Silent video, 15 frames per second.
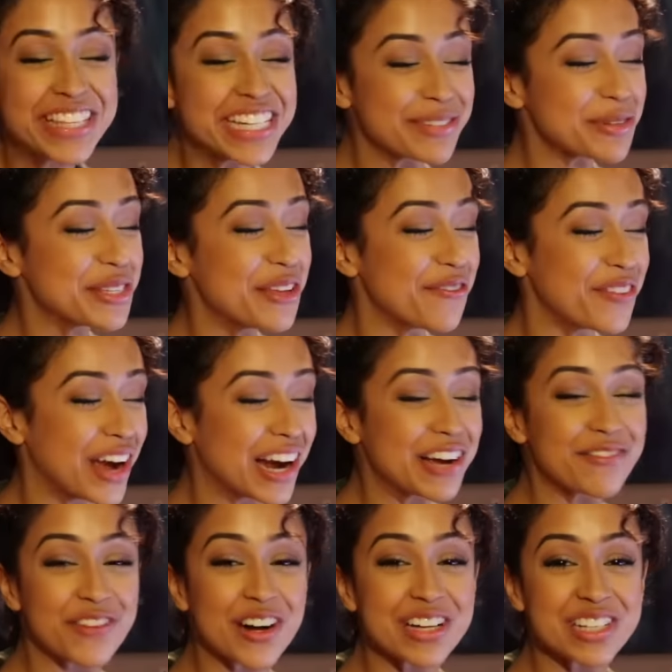was the
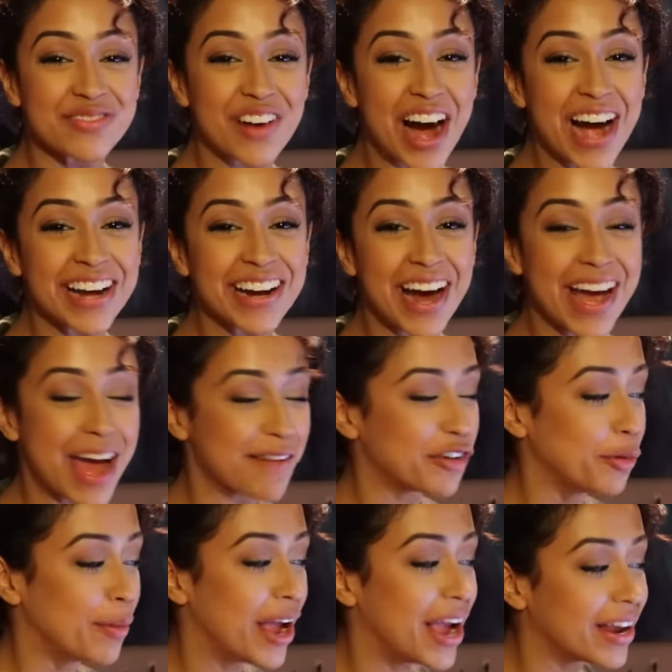very first Vine I
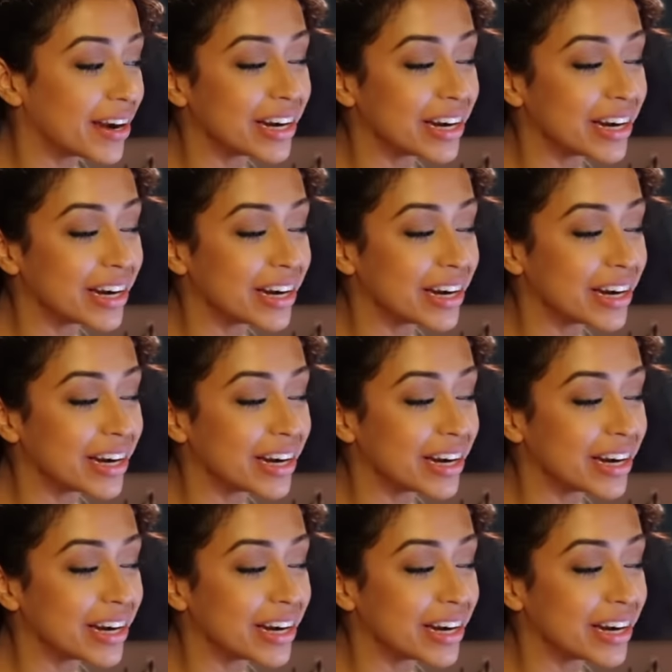ever made,